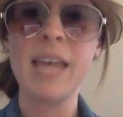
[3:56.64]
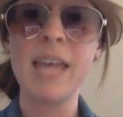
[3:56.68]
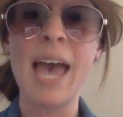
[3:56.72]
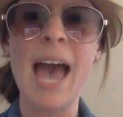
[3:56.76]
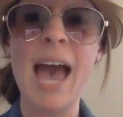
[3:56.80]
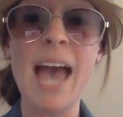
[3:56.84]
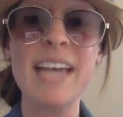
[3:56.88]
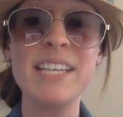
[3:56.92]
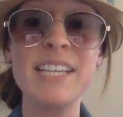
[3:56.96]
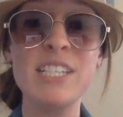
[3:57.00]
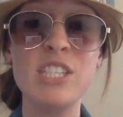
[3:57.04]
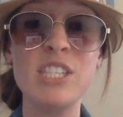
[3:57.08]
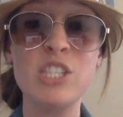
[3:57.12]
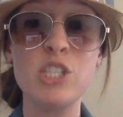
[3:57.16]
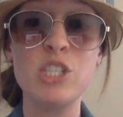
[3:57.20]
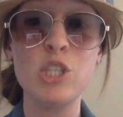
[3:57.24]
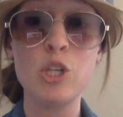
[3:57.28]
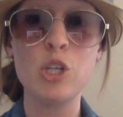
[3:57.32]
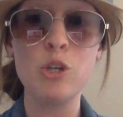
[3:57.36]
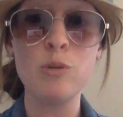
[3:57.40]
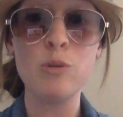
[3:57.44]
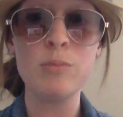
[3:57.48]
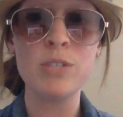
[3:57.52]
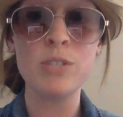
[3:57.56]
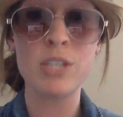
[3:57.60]
I
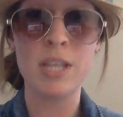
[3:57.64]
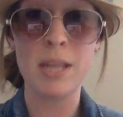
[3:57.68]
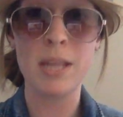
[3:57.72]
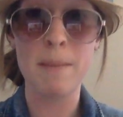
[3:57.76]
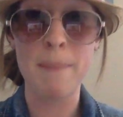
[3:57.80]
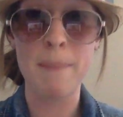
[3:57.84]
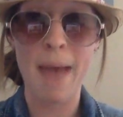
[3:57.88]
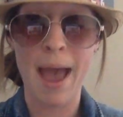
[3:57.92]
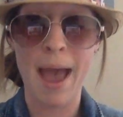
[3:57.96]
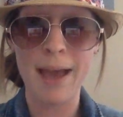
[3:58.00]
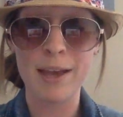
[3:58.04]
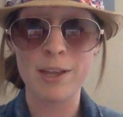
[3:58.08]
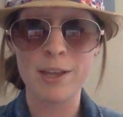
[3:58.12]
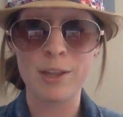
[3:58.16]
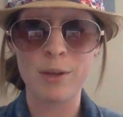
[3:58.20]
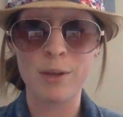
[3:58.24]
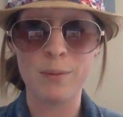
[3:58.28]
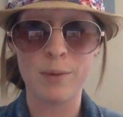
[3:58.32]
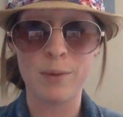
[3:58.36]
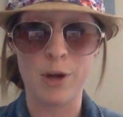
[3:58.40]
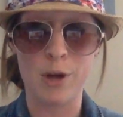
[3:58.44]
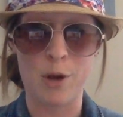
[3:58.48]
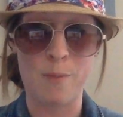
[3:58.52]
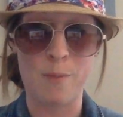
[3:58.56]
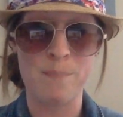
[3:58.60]
zoomed to the back of the
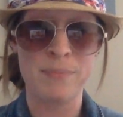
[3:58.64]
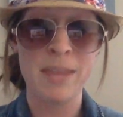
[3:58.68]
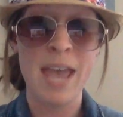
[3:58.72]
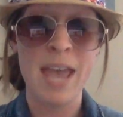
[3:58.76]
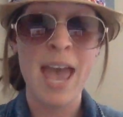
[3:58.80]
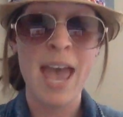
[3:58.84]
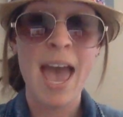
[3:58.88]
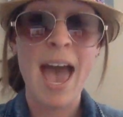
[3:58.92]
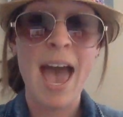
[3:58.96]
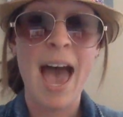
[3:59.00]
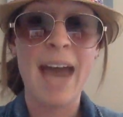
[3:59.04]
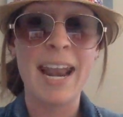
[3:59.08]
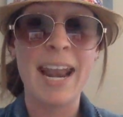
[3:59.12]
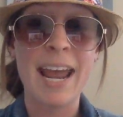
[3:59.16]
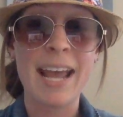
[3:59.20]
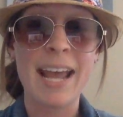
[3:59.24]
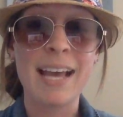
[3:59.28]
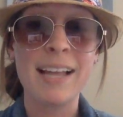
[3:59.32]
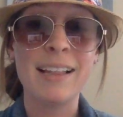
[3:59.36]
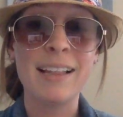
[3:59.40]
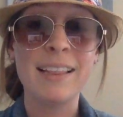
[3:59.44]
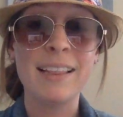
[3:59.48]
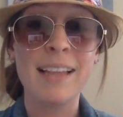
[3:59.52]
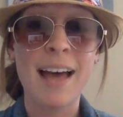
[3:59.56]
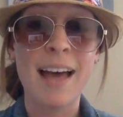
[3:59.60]
room, and I
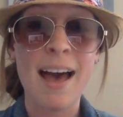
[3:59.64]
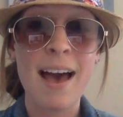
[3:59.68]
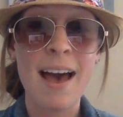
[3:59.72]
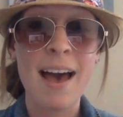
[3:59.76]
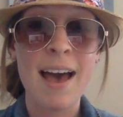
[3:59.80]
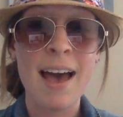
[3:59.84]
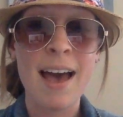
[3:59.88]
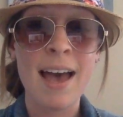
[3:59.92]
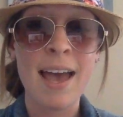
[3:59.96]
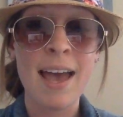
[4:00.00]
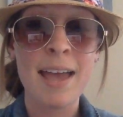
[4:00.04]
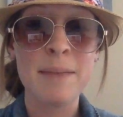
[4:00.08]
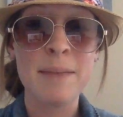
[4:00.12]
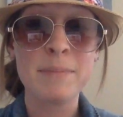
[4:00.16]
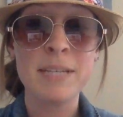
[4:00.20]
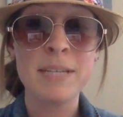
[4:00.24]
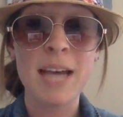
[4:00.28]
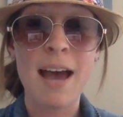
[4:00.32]
climbed